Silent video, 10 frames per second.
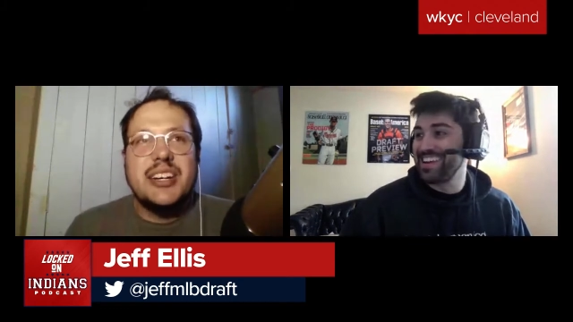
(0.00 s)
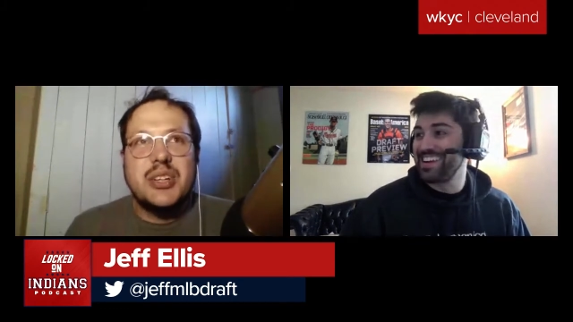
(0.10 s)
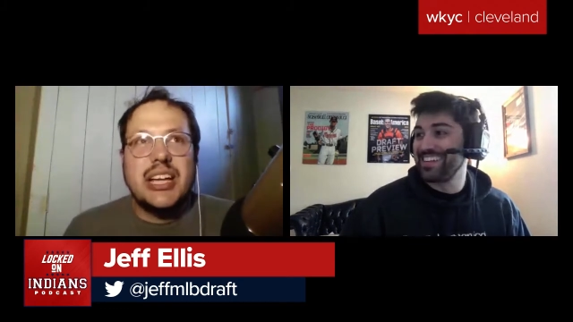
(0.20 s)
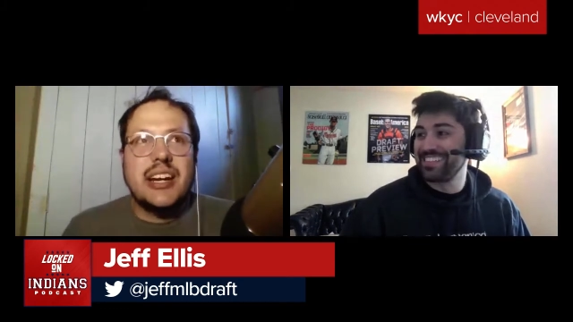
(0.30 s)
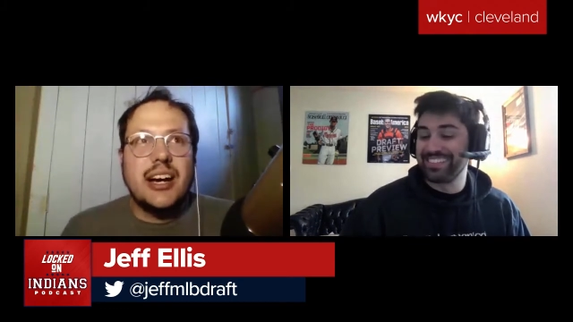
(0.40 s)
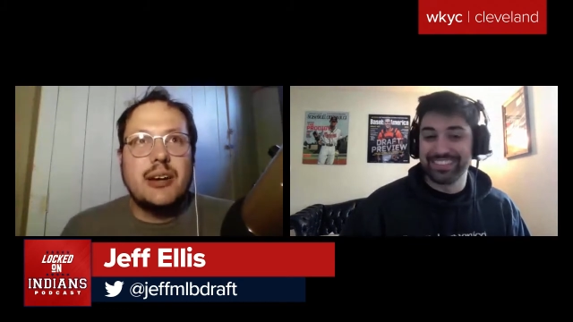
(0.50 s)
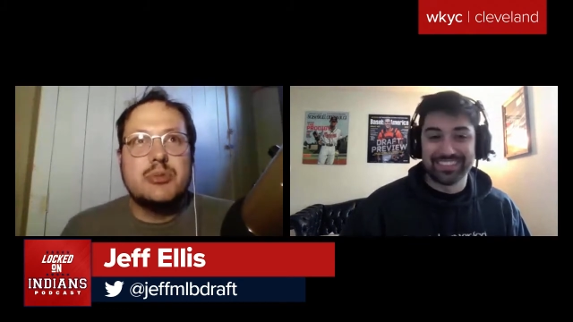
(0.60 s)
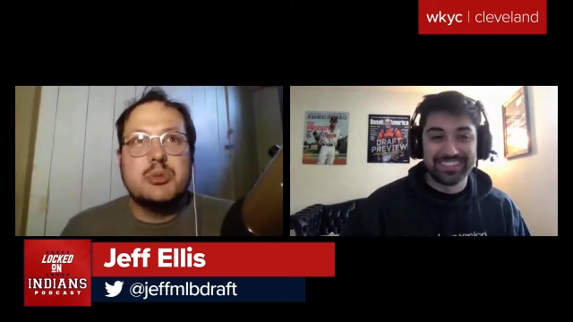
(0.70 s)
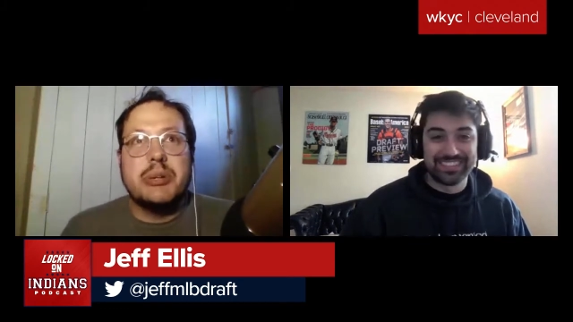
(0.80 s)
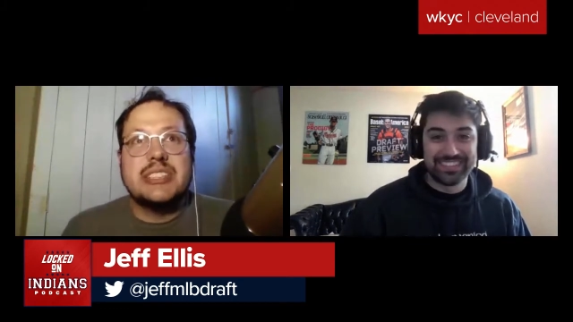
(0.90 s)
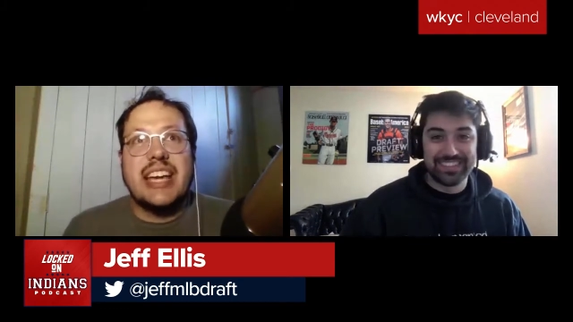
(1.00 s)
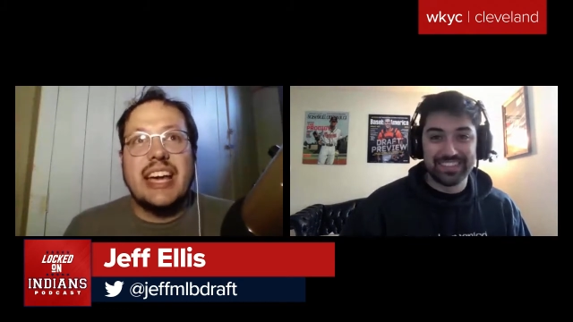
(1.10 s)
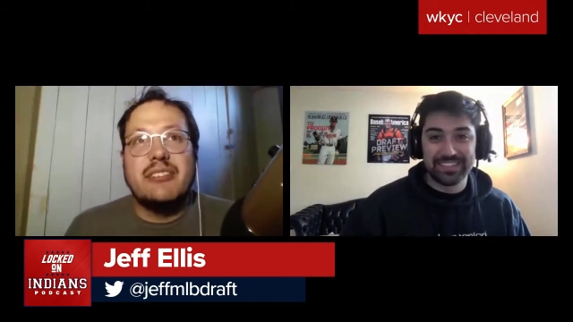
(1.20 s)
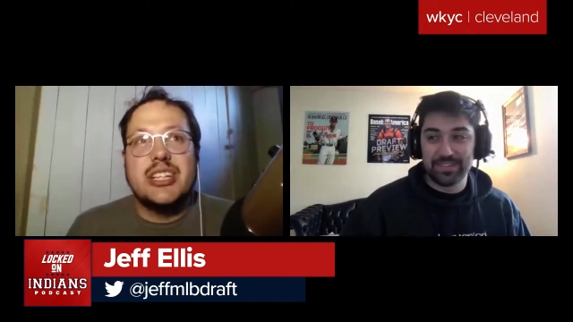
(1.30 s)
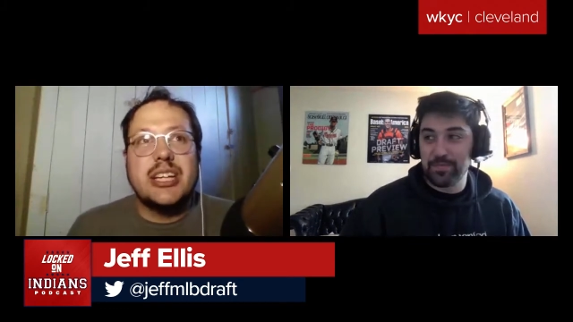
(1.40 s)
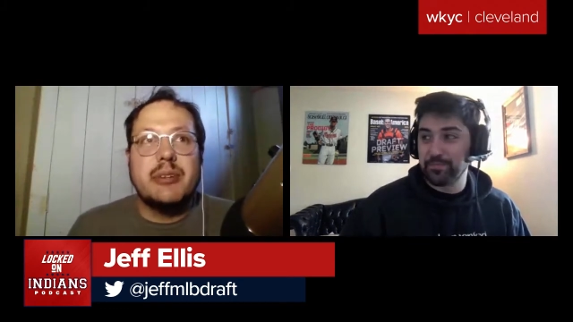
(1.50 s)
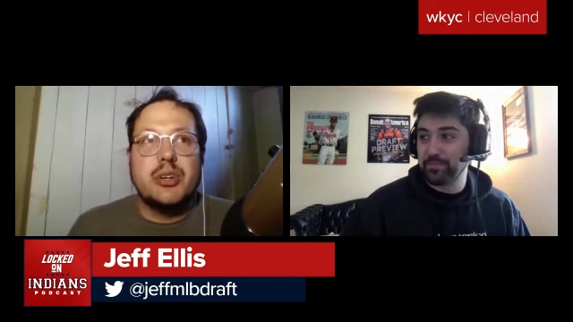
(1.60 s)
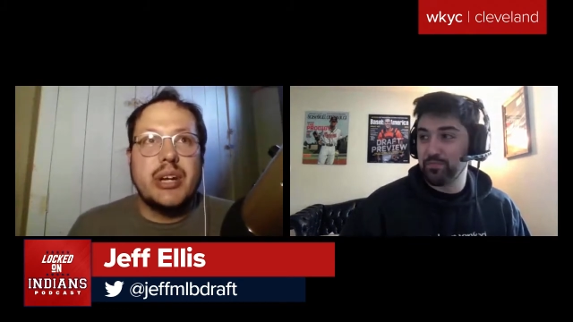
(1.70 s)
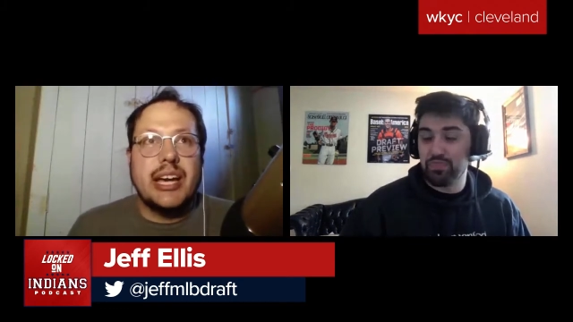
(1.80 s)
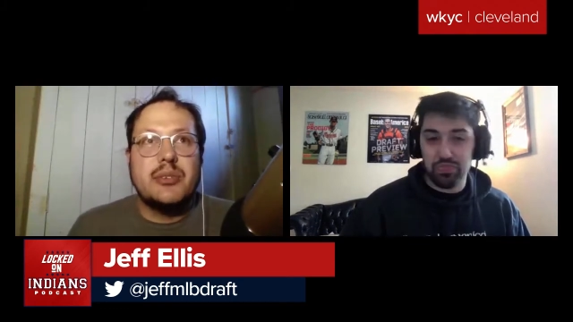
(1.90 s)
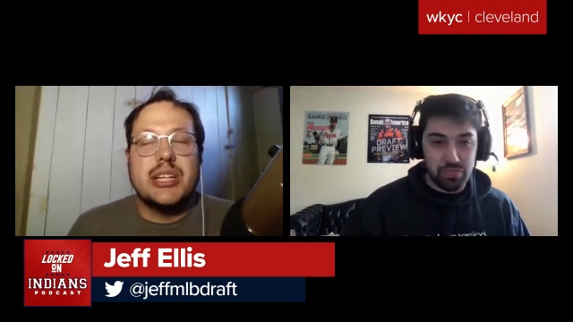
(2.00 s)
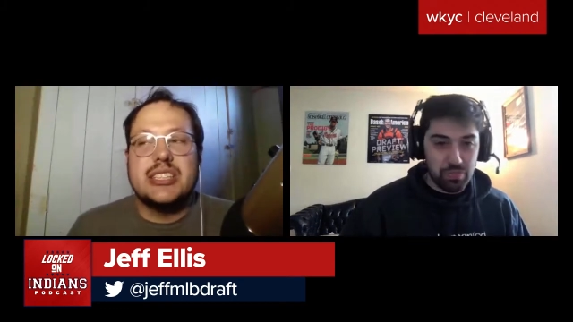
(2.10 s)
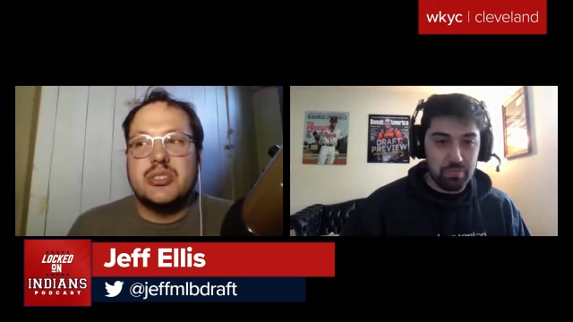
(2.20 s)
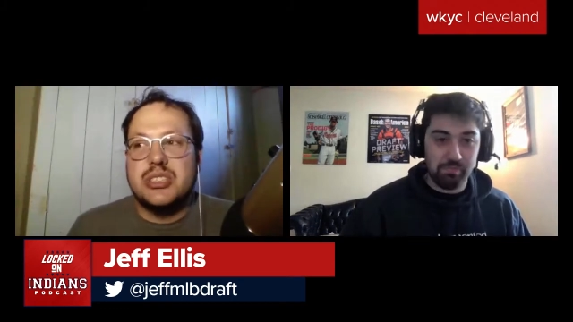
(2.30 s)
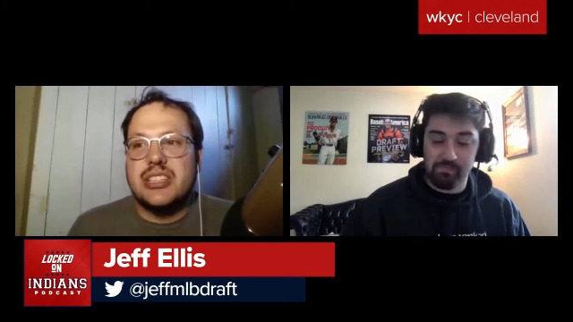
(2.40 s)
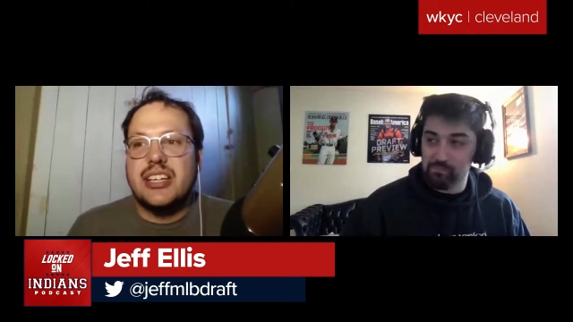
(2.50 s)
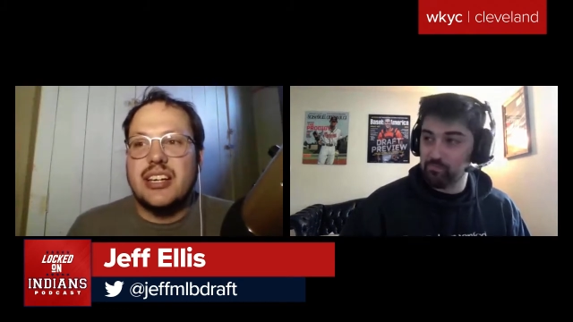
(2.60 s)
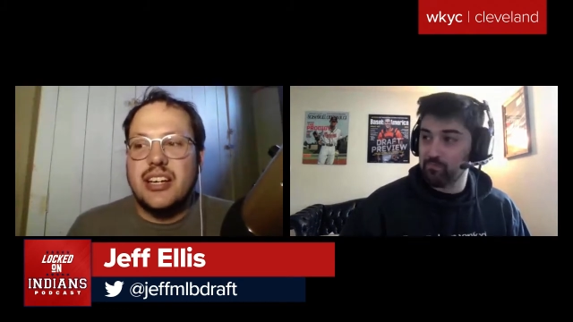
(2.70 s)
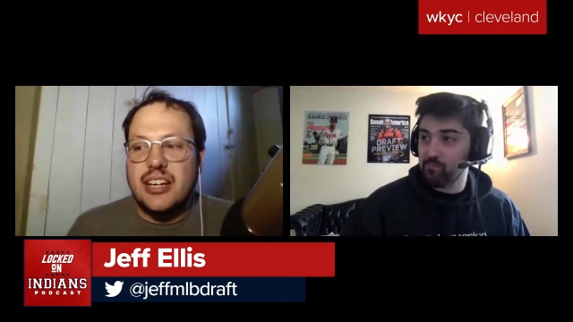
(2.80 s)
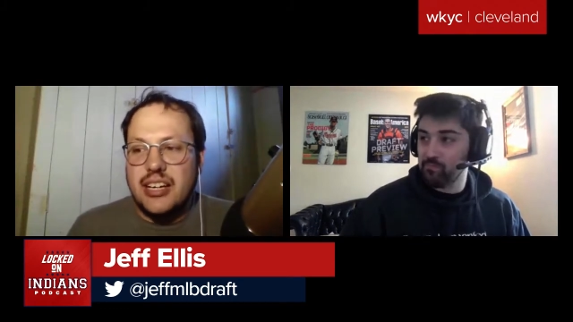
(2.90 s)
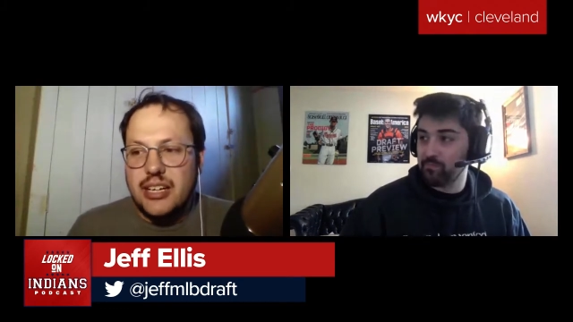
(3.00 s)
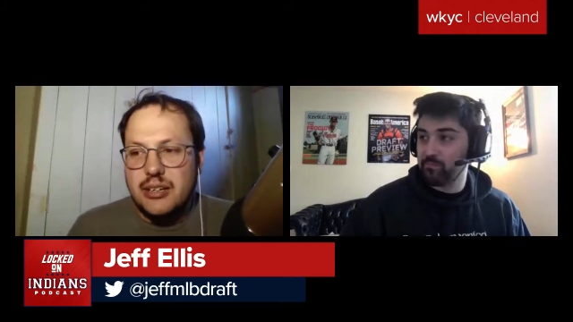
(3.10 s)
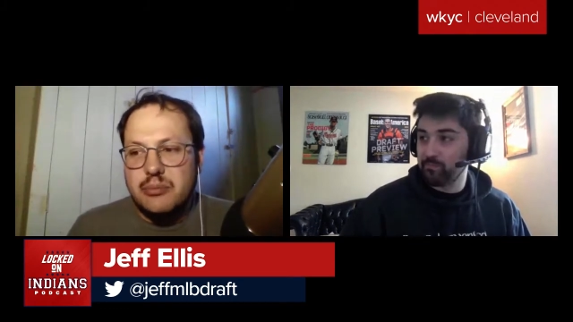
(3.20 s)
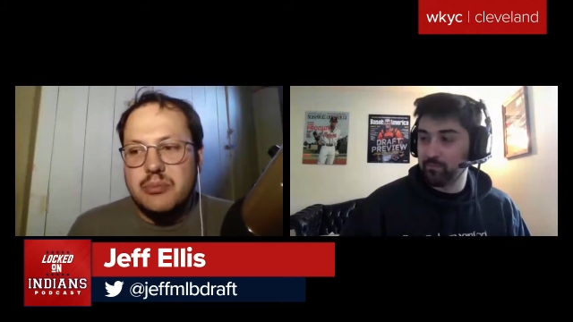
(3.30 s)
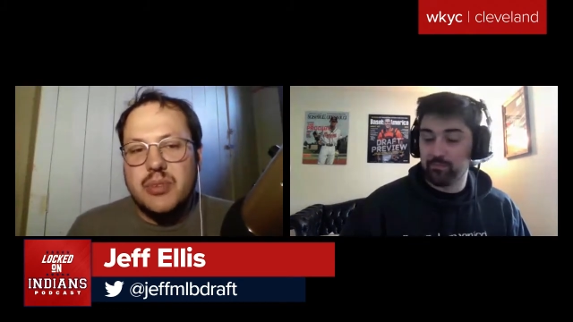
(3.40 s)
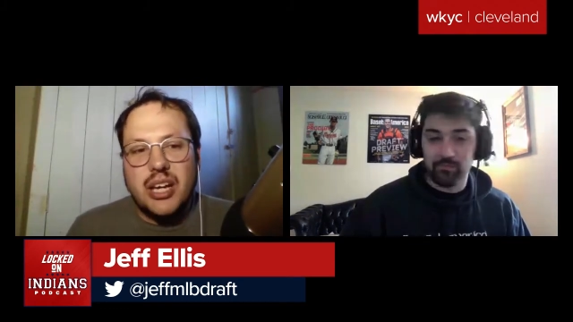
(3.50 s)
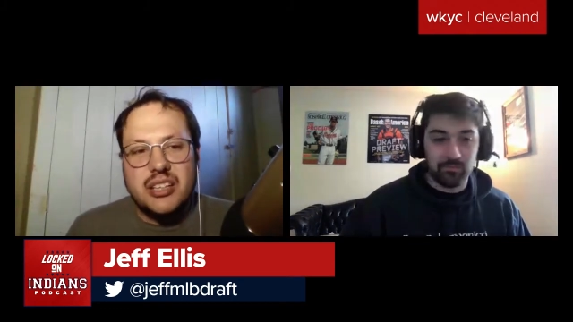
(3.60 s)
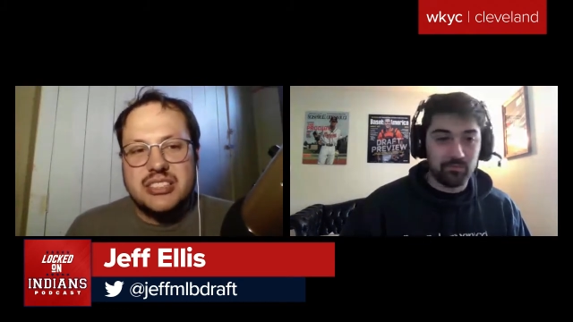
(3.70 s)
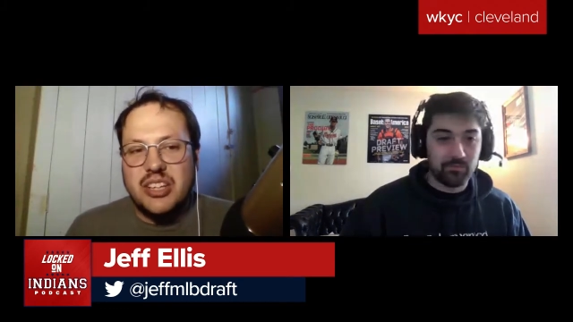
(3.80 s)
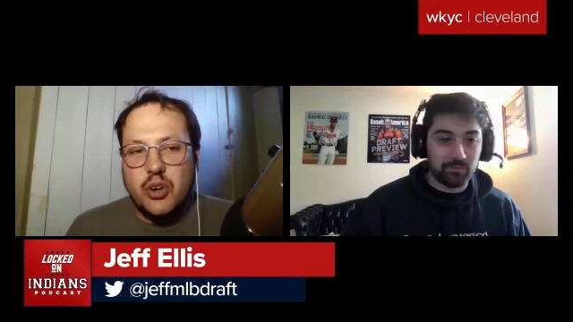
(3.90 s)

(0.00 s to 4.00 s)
Speaker 1: it's um, but it's like every time we do an ad read it's always like um it's